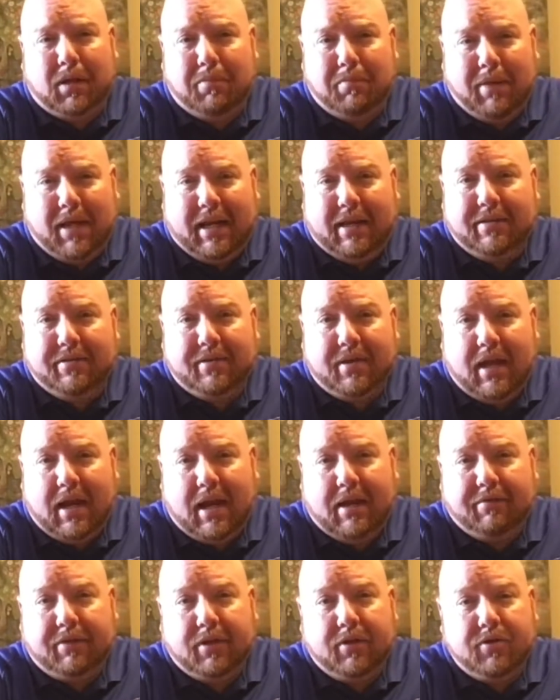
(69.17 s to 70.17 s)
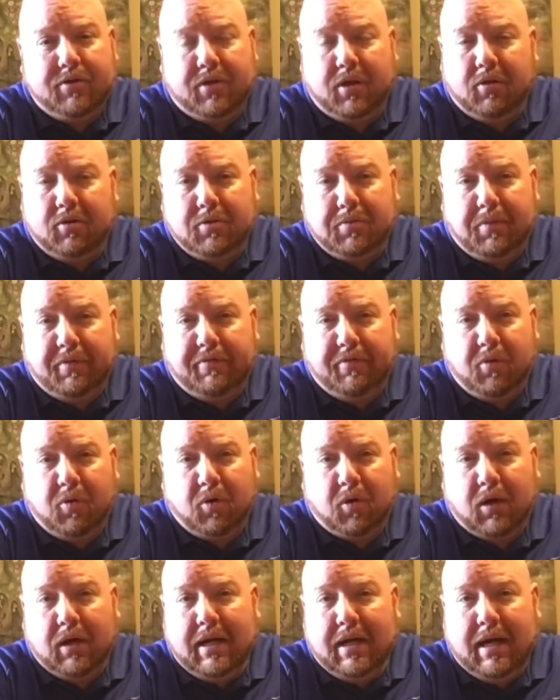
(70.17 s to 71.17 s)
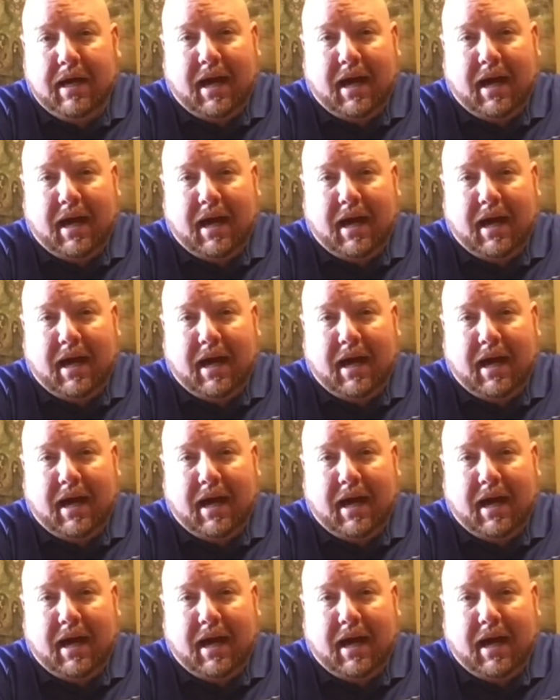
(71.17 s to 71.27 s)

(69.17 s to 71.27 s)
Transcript: of minutes, and I've used those before.